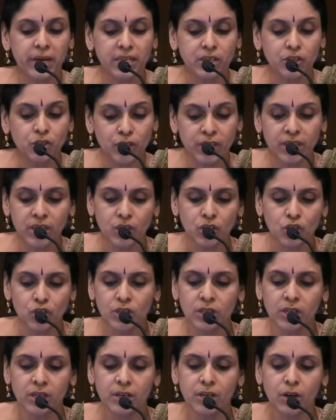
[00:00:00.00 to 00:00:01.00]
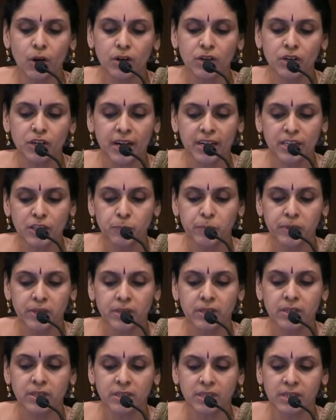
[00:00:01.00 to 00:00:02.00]
entrenched in
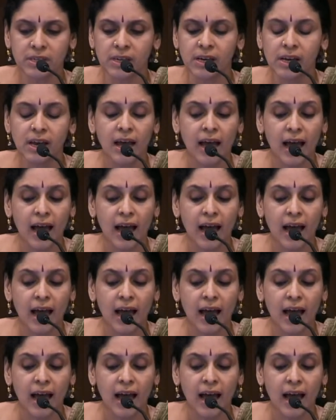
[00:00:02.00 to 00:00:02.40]
non-transparency